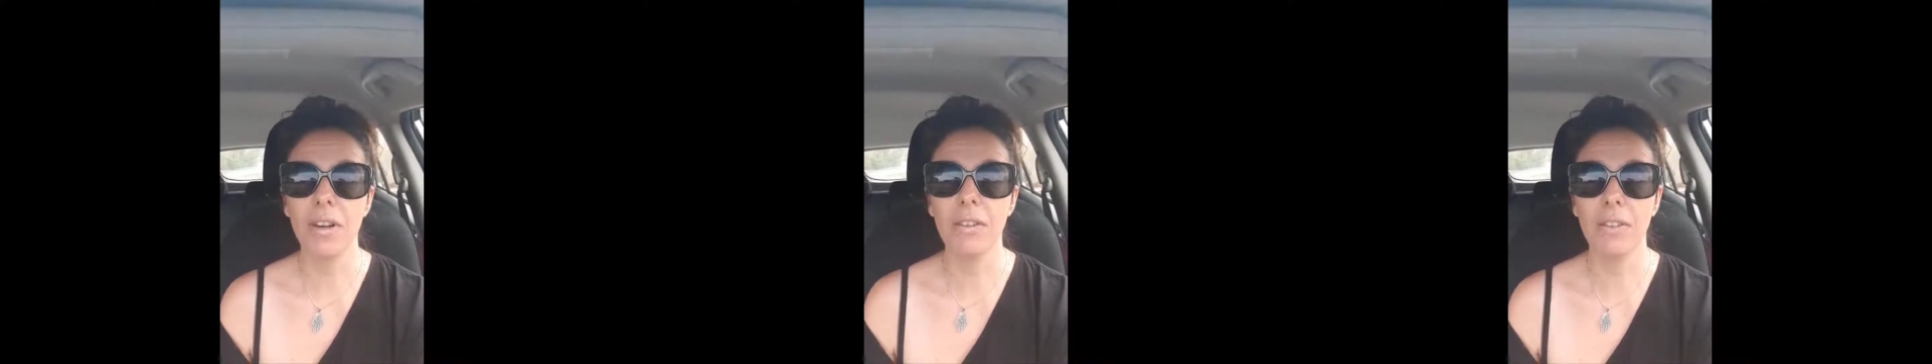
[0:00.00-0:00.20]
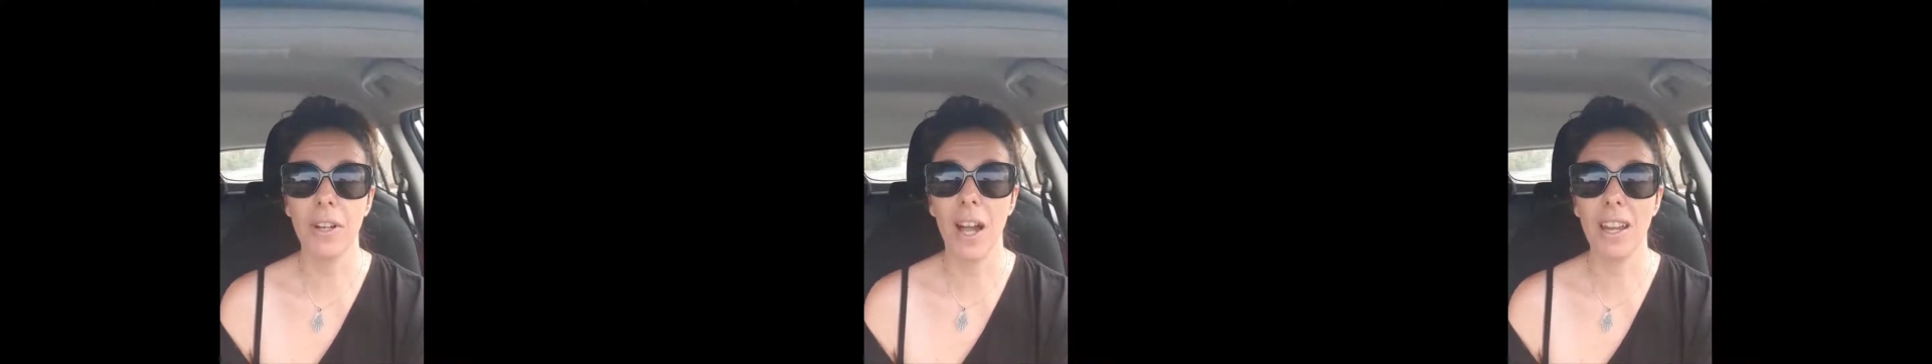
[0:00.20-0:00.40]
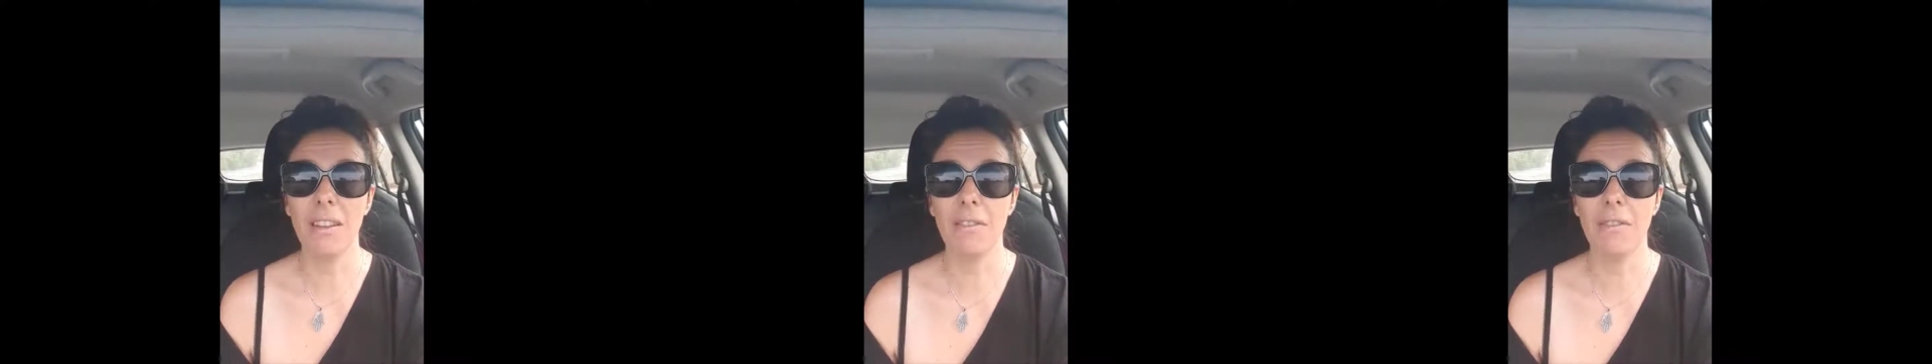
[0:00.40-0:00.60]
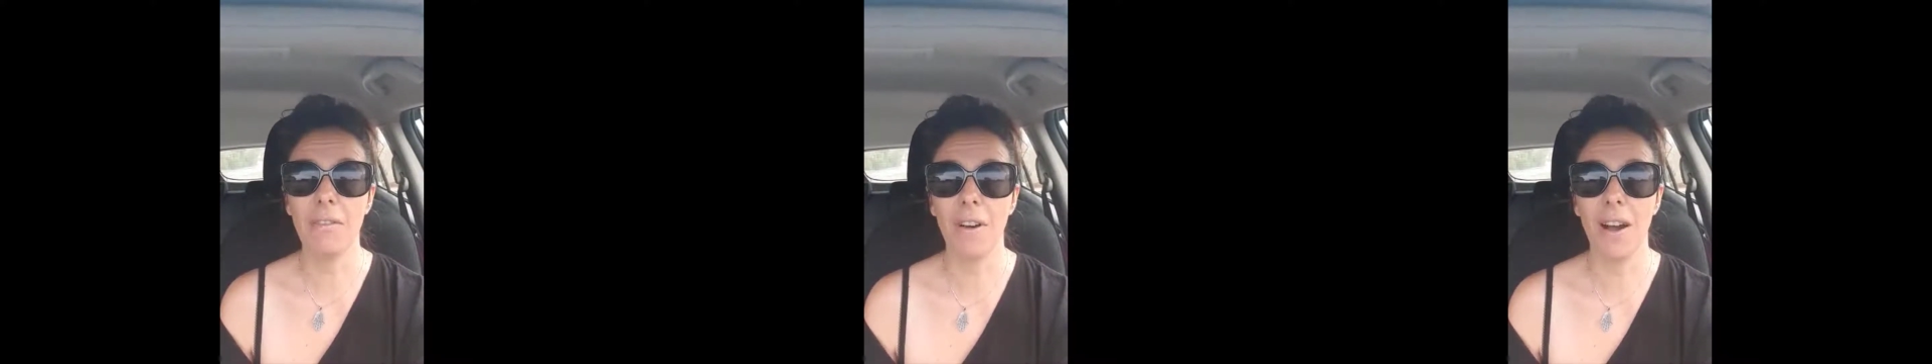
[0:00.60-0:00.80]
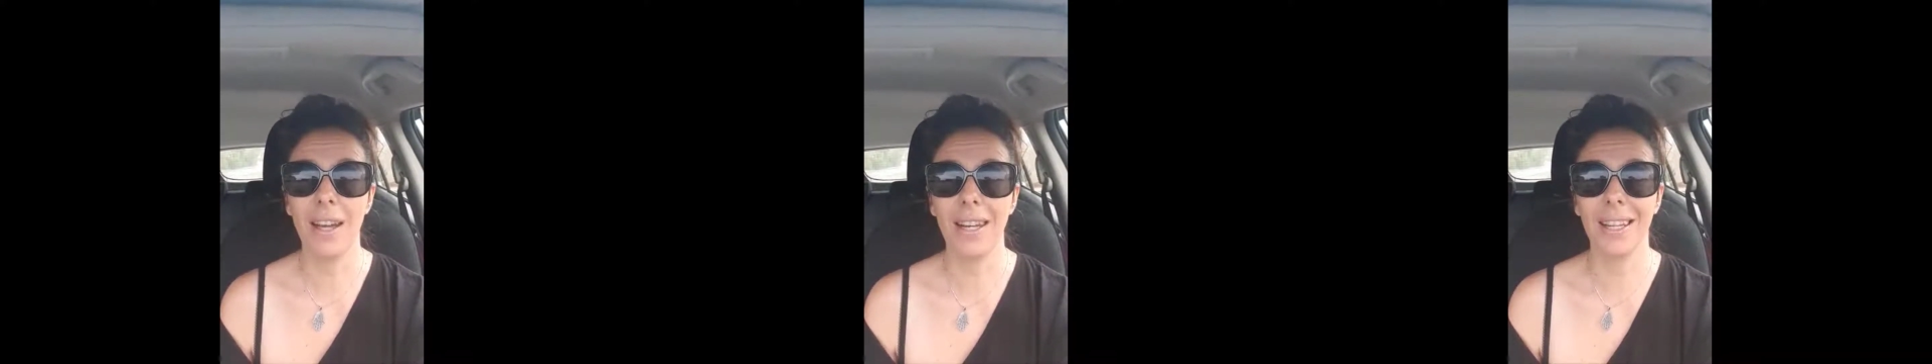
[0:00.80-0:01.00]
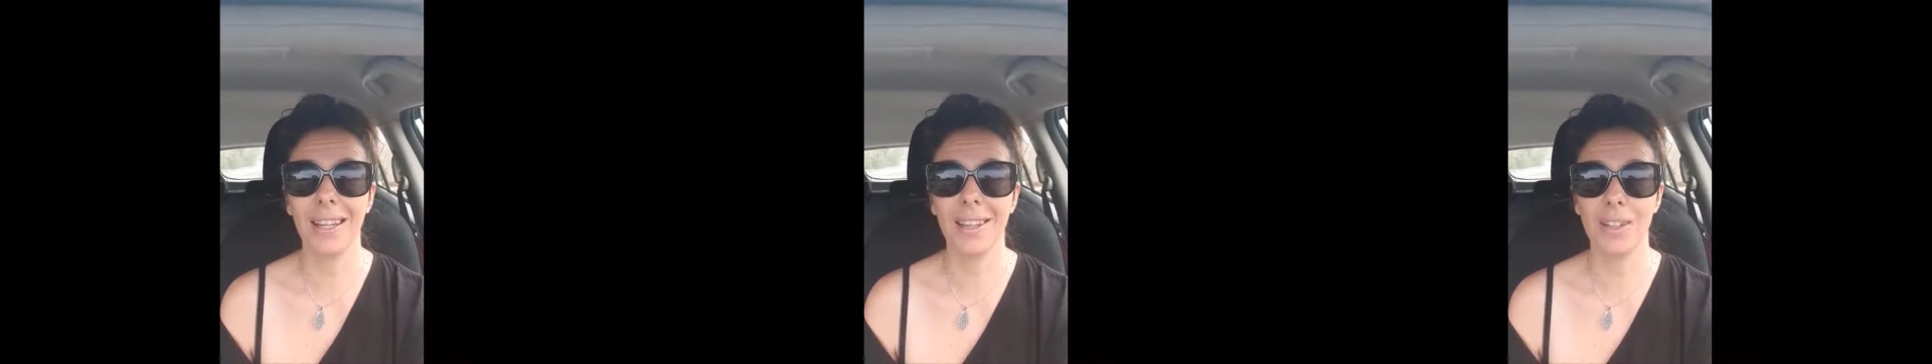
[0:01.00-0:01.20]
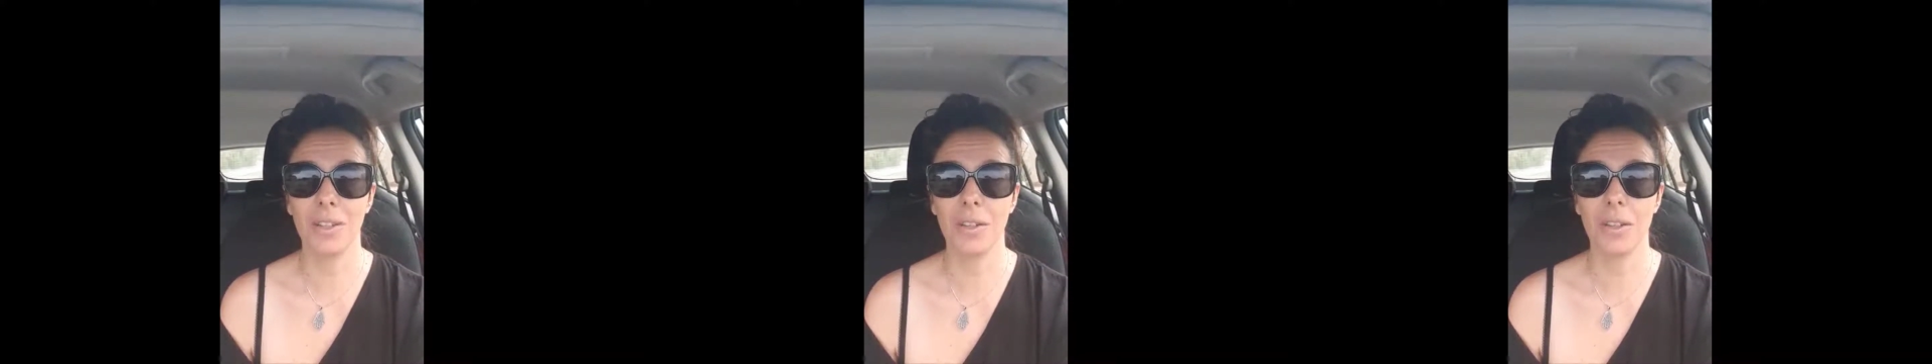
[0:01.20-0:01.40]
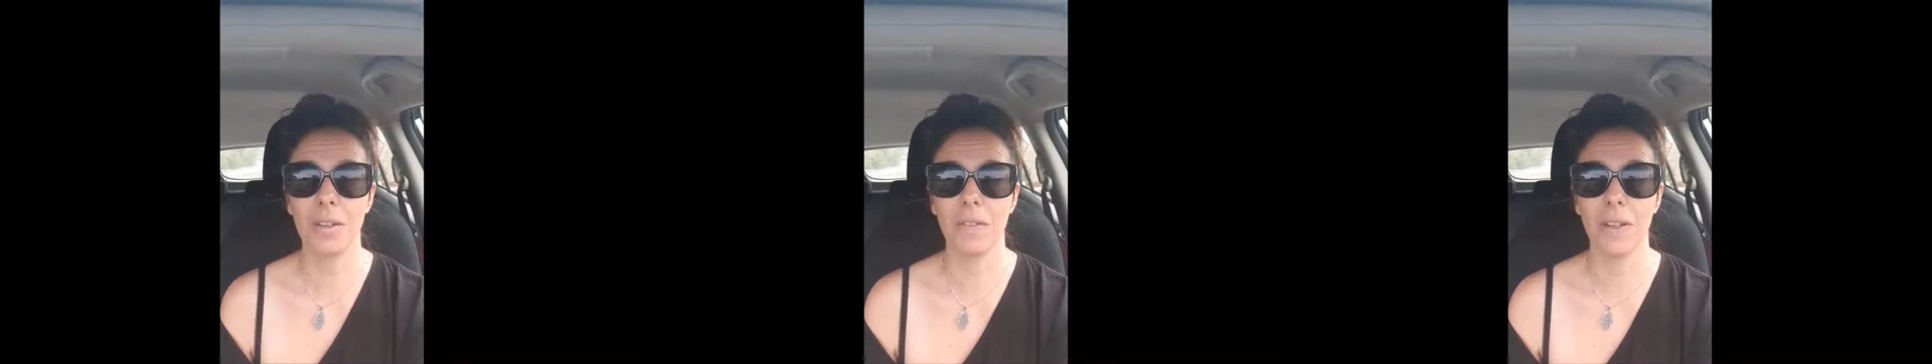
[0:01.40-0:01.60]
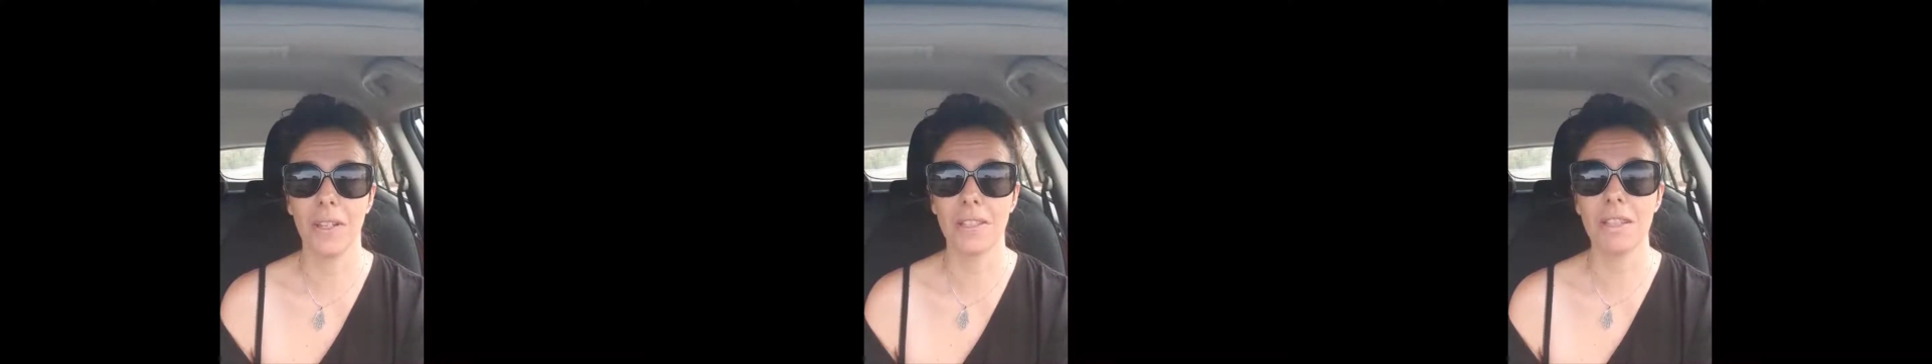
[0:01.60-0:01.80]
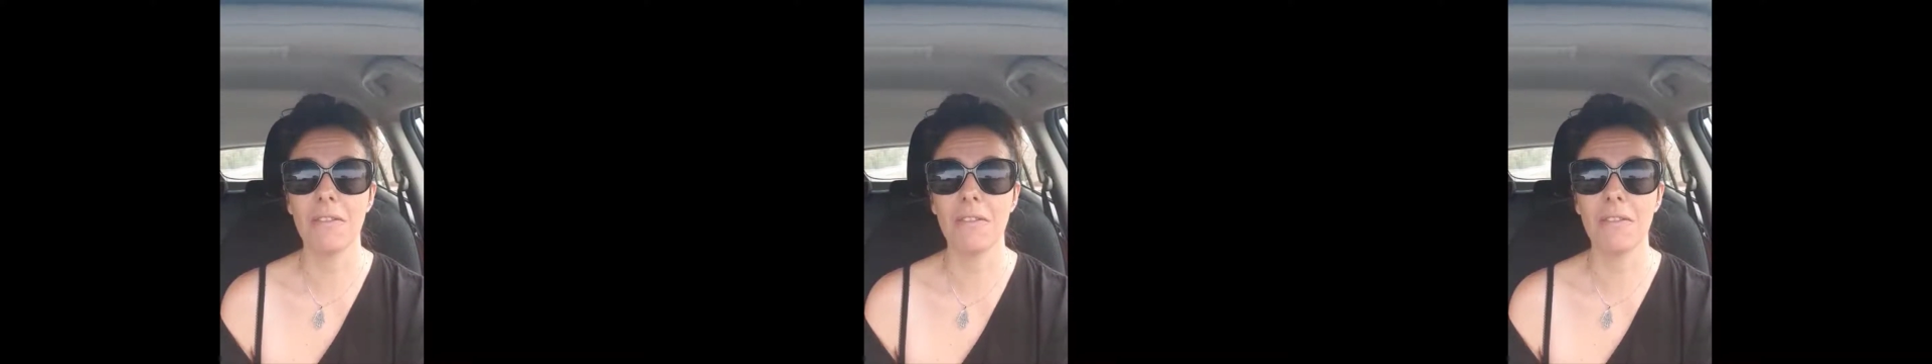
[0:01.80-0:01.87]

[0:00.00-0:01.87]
of kind of fighting the universe